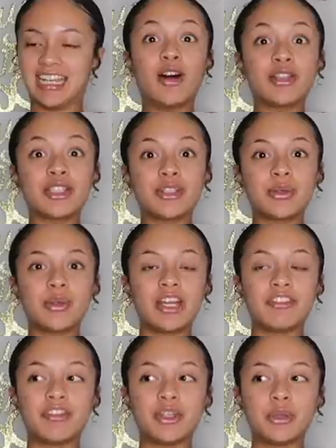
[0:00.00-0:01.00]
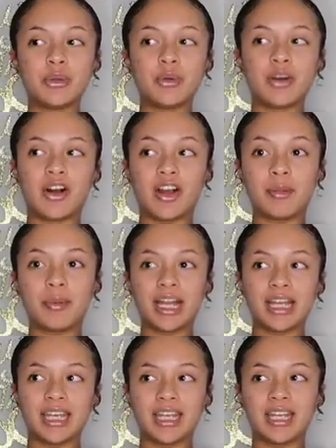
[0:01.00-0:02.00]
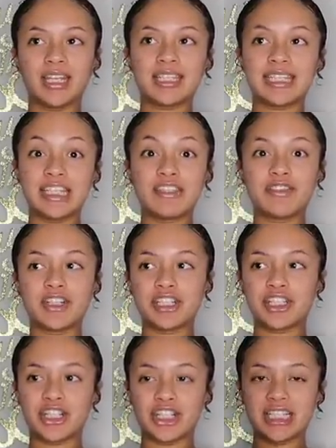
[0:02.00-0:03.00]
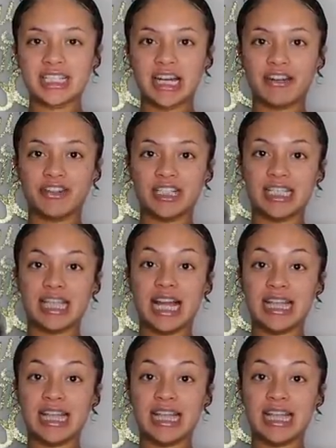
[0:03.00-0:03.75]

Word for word: Also, if you are pregnant, see if your insurance covers it.